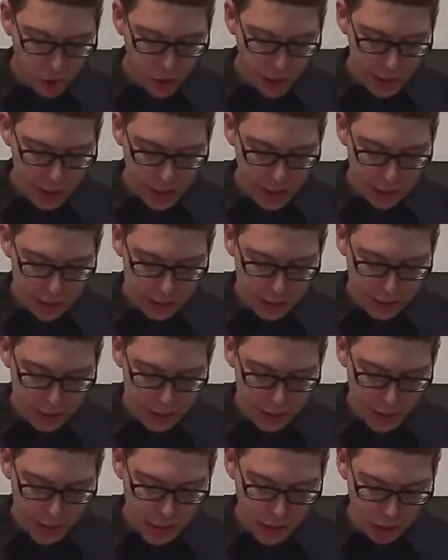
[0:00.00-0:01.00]
against the
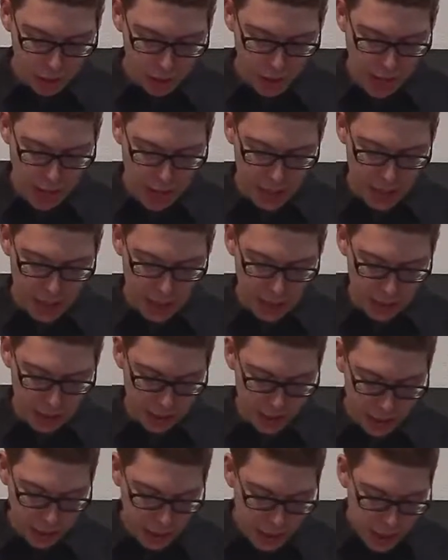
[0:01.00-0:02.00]
city all that
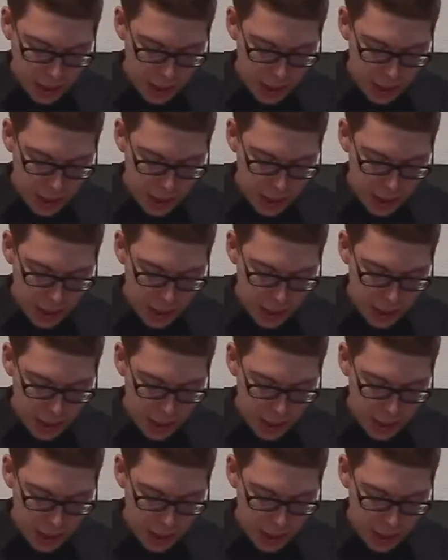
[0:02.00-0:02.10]
day. He